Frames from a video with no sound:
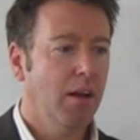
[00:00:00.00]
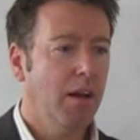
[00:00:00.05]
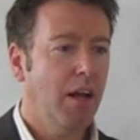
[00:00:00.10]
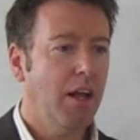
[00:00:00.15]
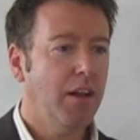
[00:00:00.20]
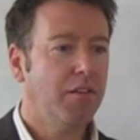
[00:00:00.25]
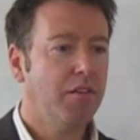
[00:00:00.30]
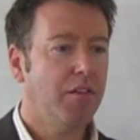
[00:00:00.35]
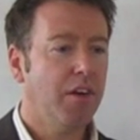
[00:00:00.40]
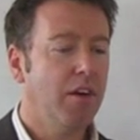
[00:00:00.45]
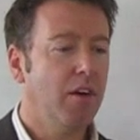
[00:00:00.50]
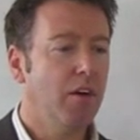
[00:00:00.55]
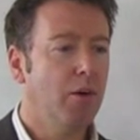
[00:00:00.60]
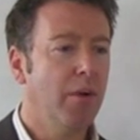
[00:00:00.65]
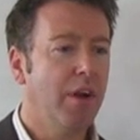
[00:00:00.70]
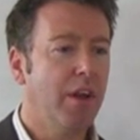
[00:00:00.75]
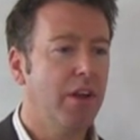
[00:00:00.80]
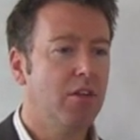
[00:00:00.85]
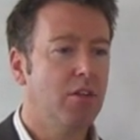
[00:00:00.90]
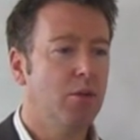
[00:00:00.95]
Let's say you're
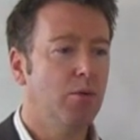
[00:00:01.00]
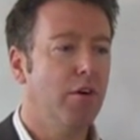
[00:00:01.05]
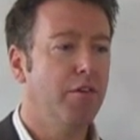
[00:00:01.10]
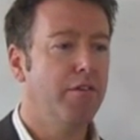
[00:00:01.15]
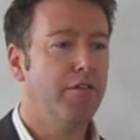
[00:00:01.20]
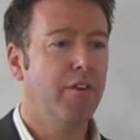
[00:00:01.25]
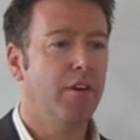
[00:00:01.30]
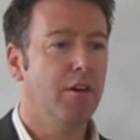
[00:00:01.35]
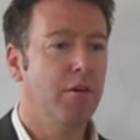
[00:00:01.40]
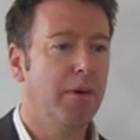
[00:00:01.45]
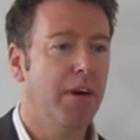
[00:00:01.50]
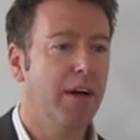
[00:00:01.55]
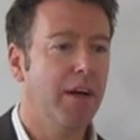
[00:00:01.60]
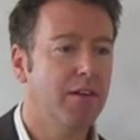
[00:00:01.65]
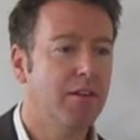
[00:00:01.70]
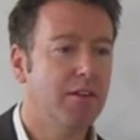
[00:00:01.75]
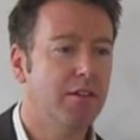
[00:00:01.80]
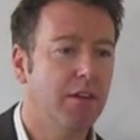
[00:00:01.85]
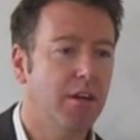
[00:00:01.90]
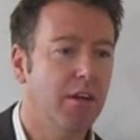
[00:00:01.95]
willing to offer them
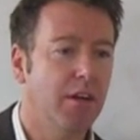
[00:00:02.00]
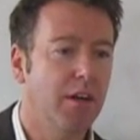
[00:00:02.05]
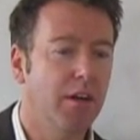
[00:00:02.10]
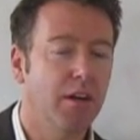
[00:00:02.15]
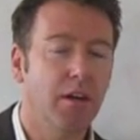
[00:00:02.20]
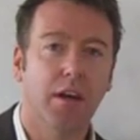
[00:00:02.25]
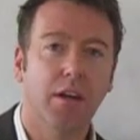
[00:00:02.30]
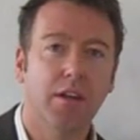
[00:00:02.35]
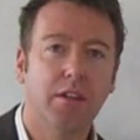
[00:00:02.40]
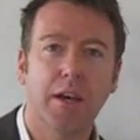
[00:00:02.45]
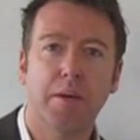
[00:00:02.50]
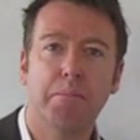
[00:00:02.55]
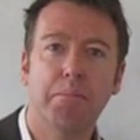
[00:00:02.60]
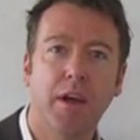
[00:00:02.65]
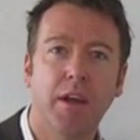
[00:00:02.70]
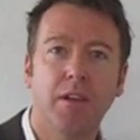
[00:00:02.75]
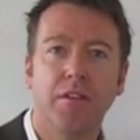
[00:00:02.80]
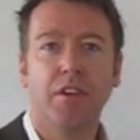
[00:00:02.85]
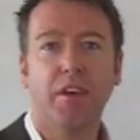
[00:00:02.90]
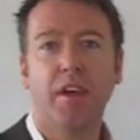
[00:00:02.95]
at
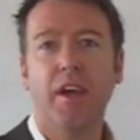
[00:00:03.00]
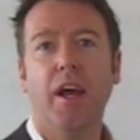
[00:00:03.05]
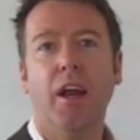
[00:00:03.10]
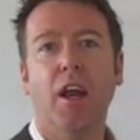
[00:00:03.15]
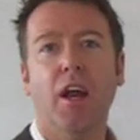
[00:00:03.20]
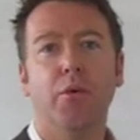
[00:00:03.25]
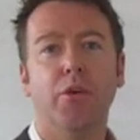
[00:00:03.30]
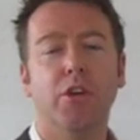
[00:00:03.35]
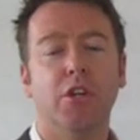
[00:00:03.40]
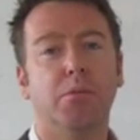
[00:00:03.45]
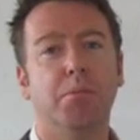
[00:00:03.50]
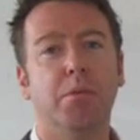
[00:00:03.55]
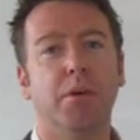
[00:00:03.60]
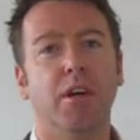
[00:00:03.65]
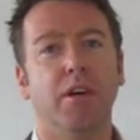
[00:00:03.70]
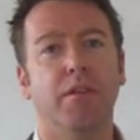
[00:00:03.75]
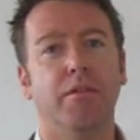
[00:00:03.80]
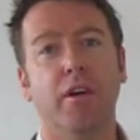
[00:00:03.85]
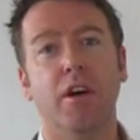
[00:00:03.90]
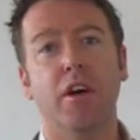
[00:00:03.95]
10p a kilo, which would
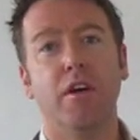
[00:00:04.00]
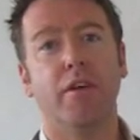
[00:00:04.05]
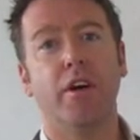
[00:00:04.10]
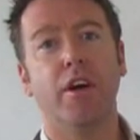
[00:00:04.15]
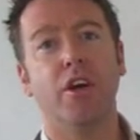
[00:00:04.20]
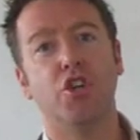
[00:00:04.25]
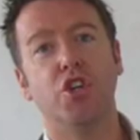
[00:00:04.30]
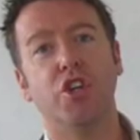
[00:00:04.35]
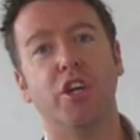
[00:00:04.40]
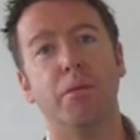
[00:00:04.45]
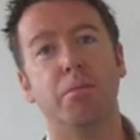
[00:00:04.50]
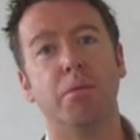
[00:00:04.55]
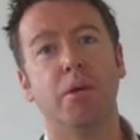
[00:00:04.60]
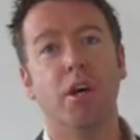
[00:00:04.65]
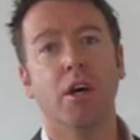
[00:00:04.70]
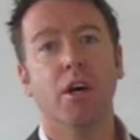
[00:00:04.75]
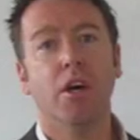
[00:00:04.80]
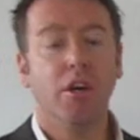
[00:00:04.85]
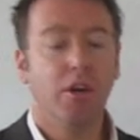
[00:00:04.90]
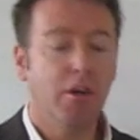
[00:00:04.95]
be very, very cheap.
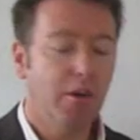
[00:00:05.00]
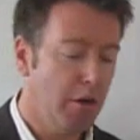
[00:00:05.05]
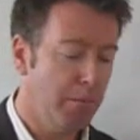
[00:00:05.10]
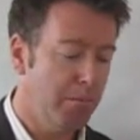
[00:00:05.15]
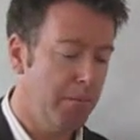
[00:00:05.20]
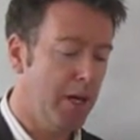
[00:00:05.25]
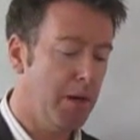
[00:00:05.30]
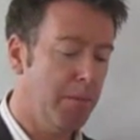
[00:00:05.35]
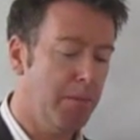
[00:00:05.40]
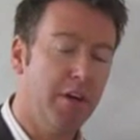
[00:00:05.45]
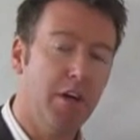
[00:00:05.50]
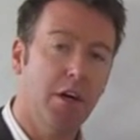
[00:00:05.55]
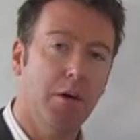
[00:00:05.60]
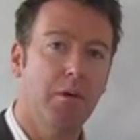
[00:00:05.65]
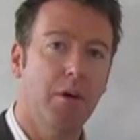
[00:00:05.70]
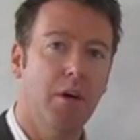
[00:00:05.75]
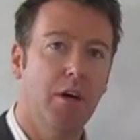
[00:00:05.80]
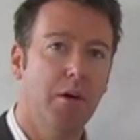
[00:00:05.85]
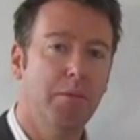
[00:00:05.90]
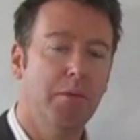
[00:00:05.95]
You could pick up
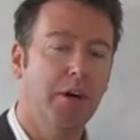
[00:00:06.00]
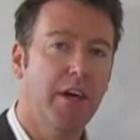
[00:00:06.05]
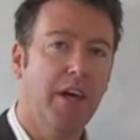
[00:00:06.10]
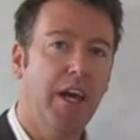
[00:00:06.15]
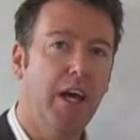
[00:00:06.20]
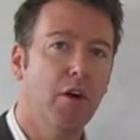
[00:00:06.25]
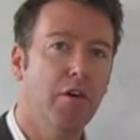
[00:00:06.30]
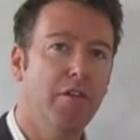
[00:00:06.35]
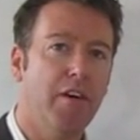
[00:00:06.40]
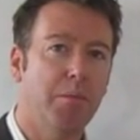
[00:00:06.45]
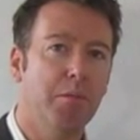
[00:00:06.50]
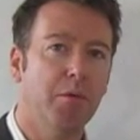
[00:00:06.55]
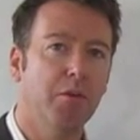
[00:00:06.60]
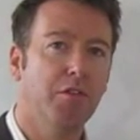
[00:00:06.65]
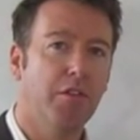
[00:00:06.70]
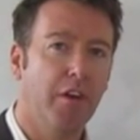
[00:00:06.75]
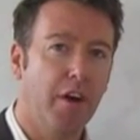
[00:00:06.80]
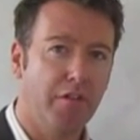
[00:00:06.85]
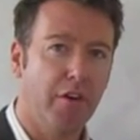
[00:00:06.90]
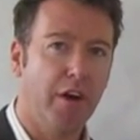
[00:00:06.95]
a kilo of
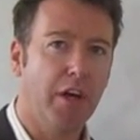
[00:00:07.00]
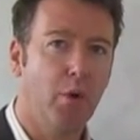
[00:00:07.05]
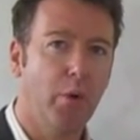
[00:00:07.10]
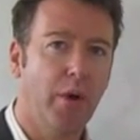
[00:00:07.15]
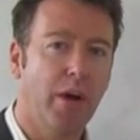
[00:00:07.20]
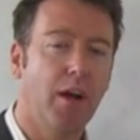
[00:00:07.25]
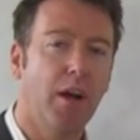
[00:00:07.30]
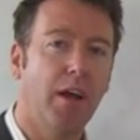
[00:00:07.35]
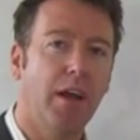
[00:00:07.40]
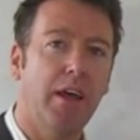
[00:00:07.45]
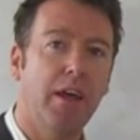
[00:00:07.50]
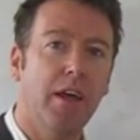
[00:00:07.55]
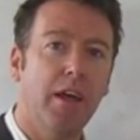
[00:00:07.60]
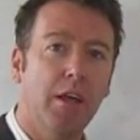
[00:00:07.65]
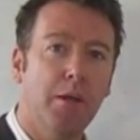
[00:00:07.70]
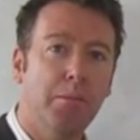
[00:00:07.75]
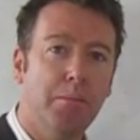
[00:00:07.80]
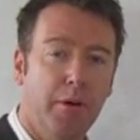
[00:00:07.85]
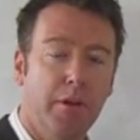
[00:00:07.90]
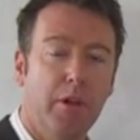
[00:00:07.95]
apples very, very quickly,
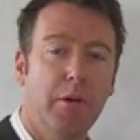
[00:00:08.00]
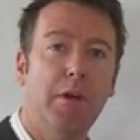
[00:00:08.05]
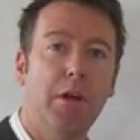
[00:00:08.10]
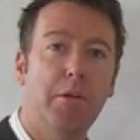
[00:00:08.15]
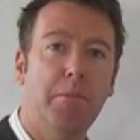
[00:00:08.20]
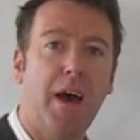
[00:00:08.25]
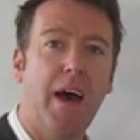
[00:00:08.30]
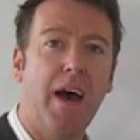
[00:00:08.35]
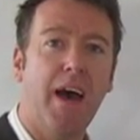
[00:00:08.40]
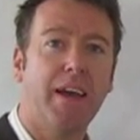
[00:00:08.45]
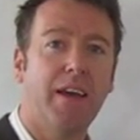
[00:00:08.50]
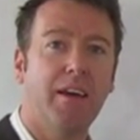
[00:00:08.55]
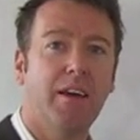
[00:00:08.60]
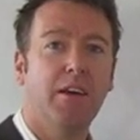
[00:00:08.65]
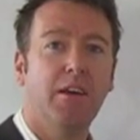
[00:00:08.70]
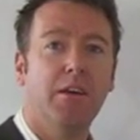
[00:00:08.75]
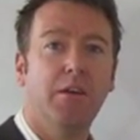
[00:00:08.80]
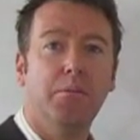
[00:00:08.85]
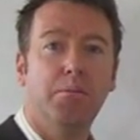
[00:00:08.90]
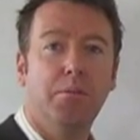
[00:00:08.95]
put them in a bag,
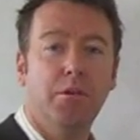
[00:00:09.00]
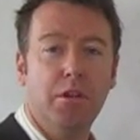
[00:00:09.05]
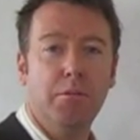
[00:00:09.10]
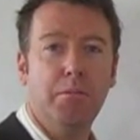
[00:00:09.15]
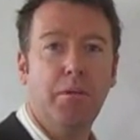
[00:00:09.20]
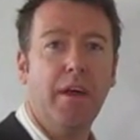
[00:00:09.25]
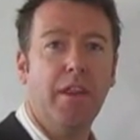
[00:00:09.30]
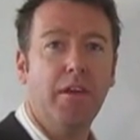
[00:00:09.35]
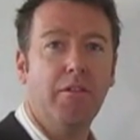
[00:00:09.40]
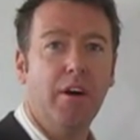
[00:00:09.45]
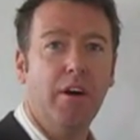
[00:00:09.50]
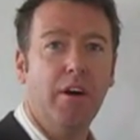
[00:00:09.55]
put them by the